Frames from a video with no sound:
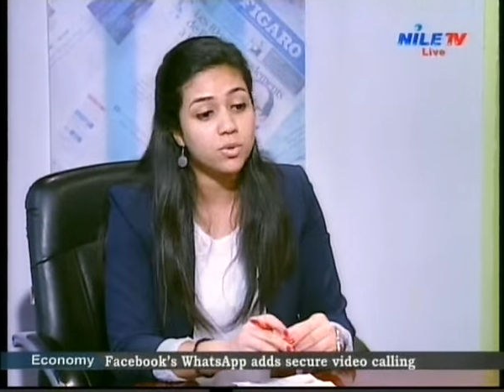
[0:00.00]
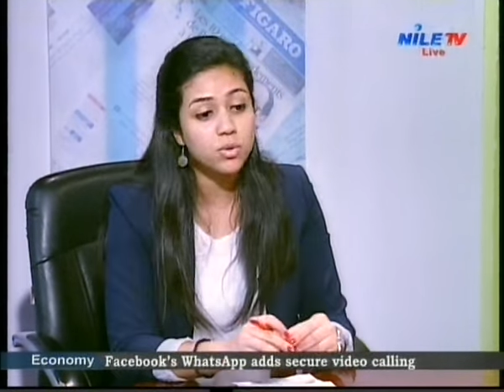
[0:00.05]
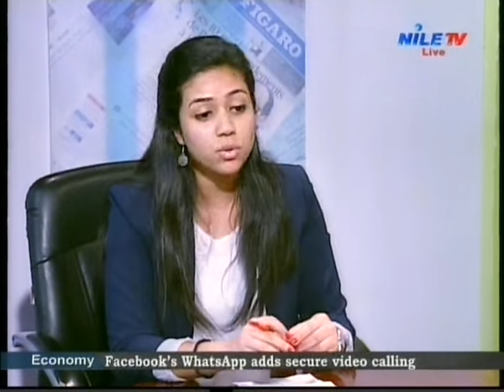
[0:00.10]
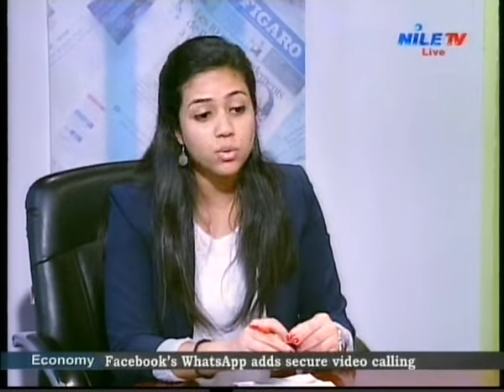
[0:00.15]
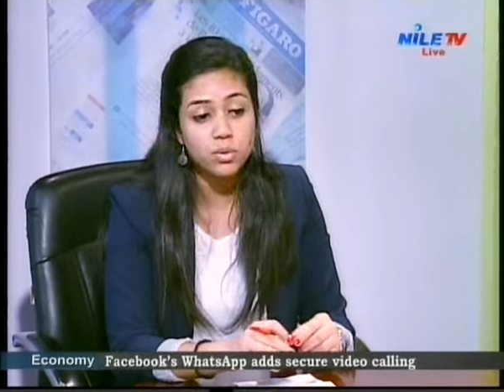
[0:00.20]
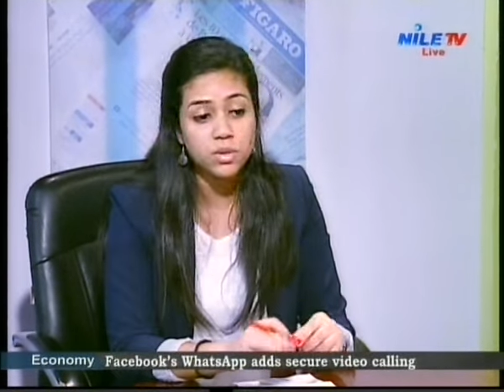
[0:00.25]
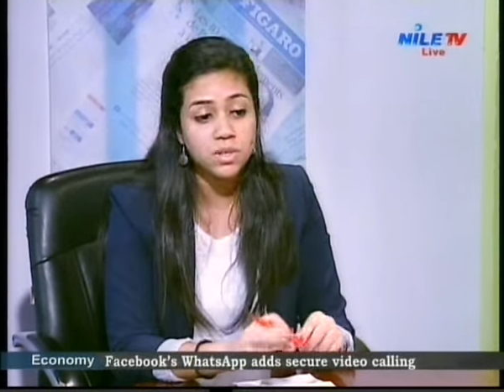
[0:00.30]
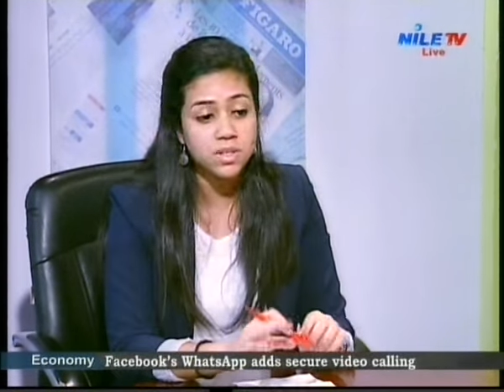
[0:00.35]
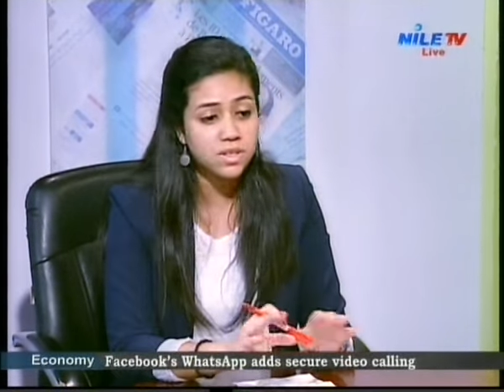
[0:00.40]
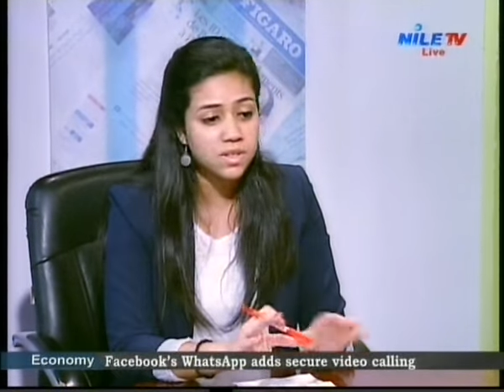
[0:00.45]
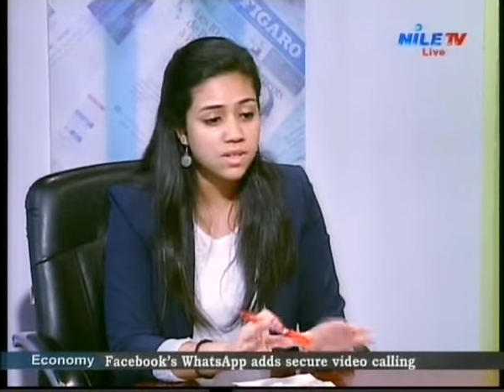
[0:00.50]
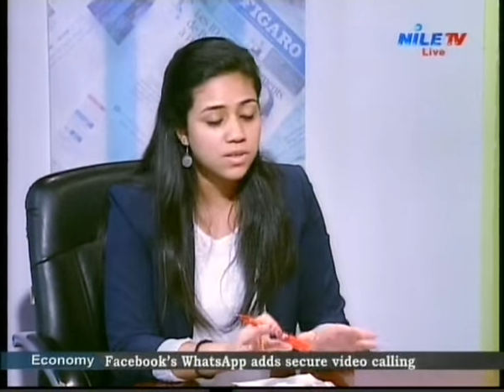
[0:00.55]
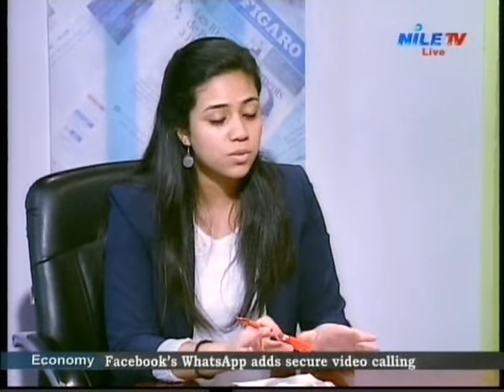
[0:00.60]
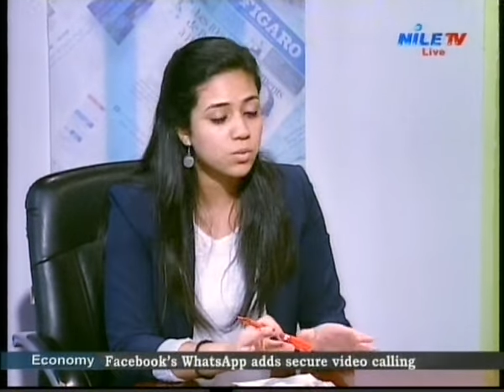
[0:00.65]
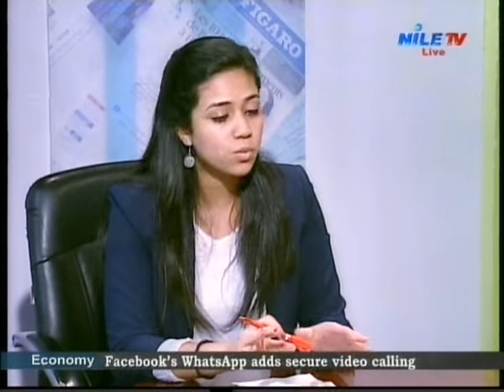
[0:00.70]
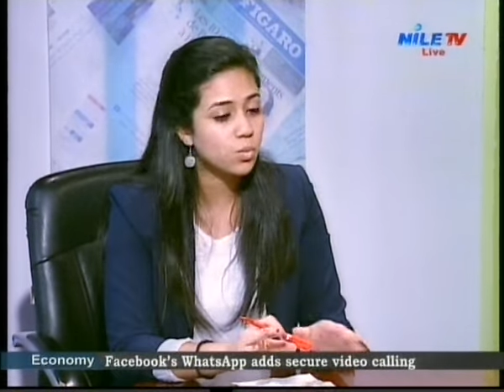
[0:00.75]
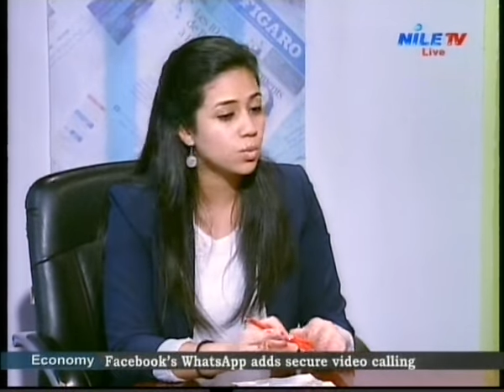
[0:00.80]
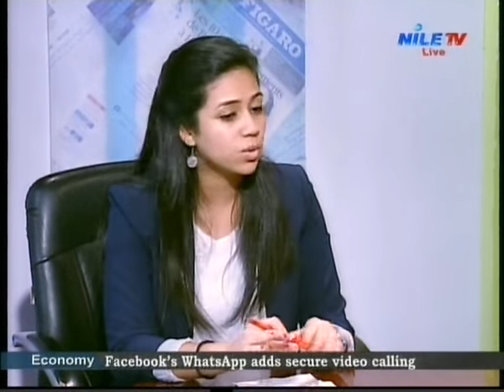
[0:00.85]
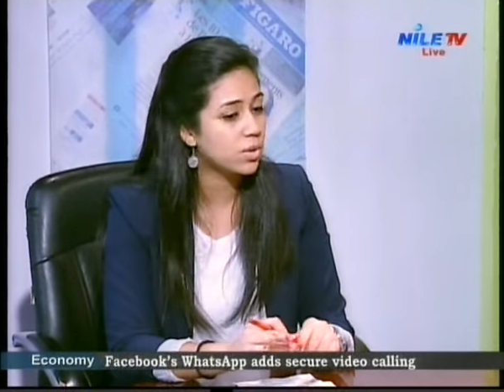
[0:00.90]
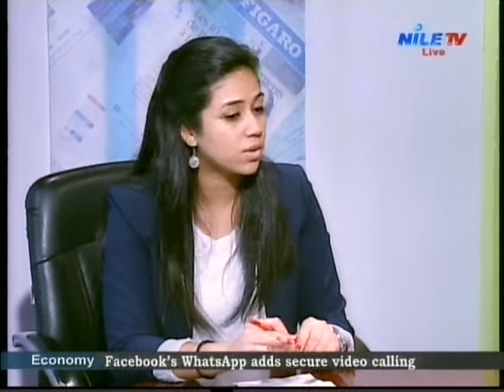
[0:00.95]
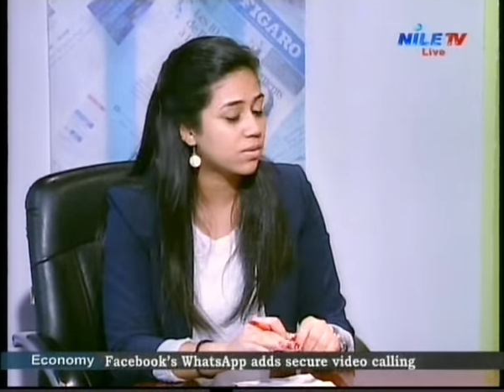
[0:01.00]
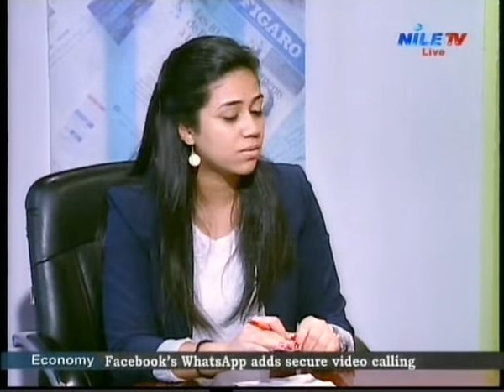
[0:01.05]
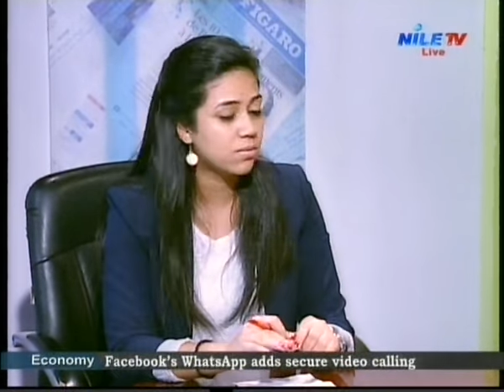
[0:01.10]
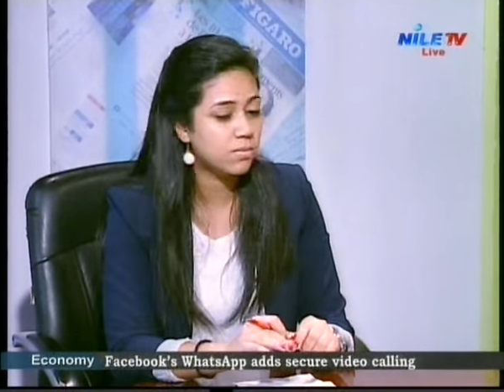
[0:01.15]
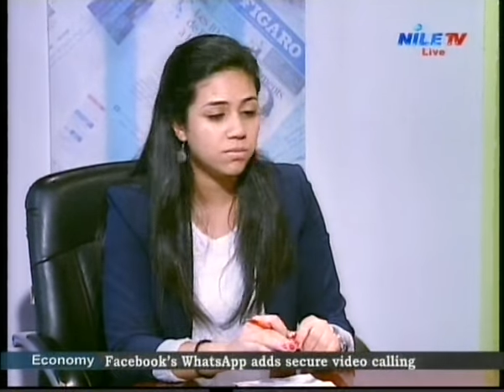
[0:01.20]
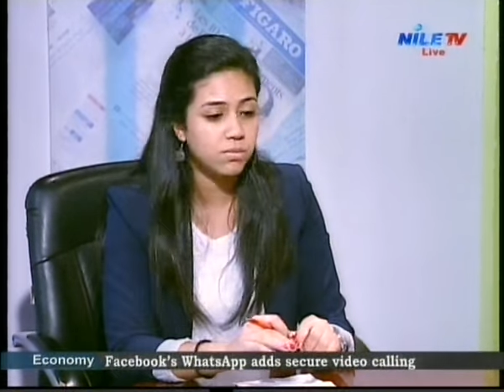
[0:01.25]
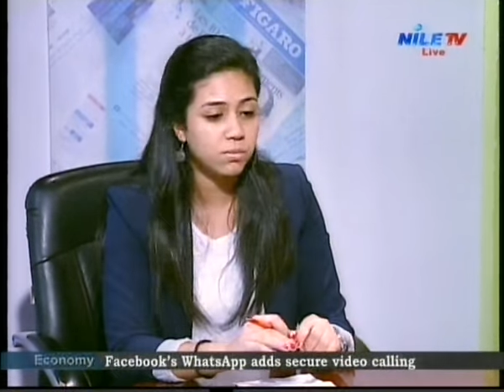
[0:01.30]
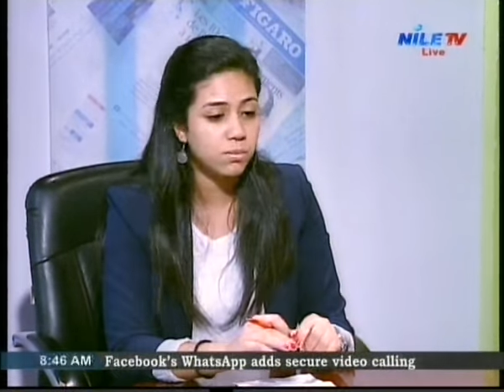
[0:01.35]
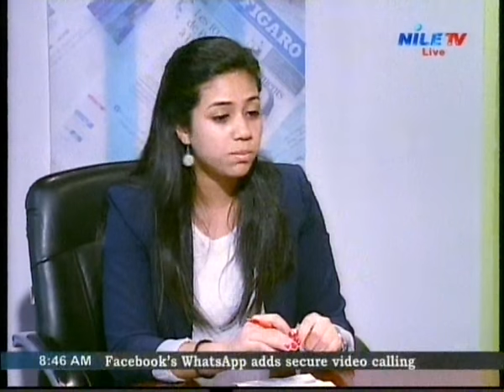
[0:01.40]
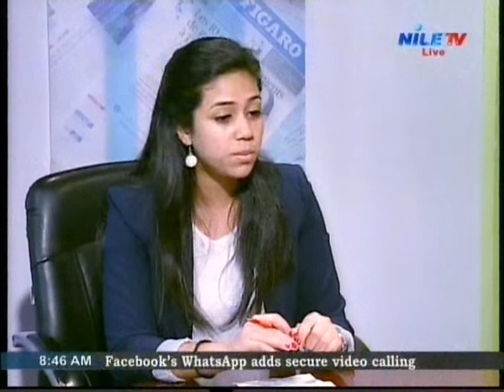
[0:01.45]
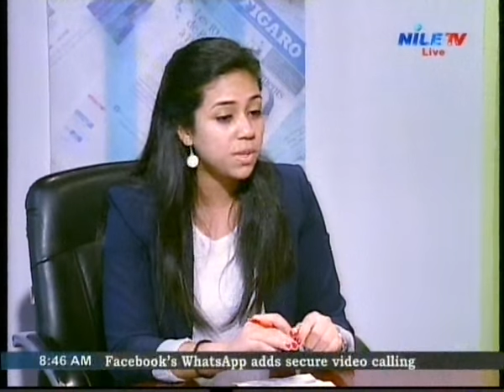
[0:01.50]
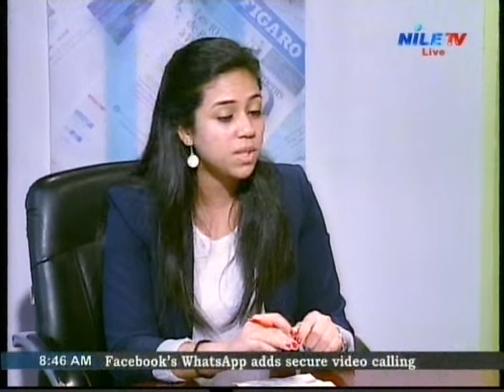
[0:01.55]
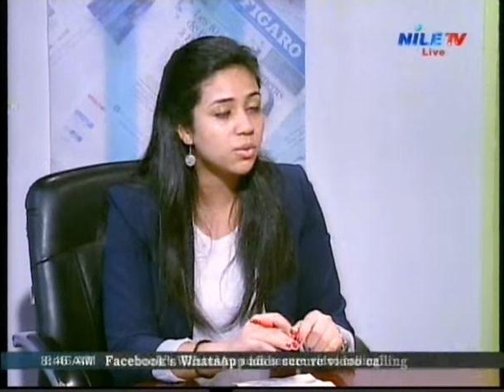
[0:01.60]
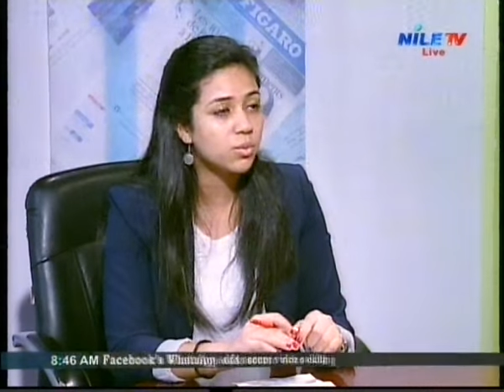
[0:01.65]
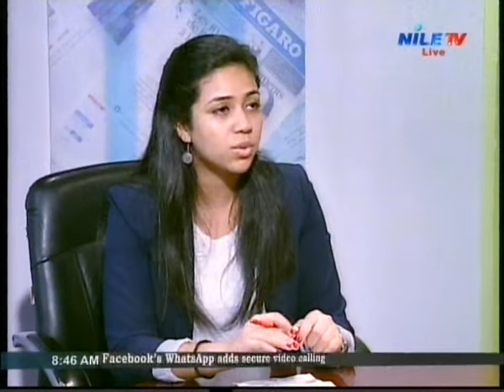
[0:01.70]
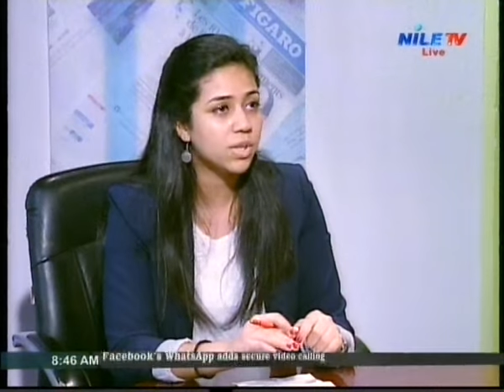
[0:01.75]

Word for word: So this is would be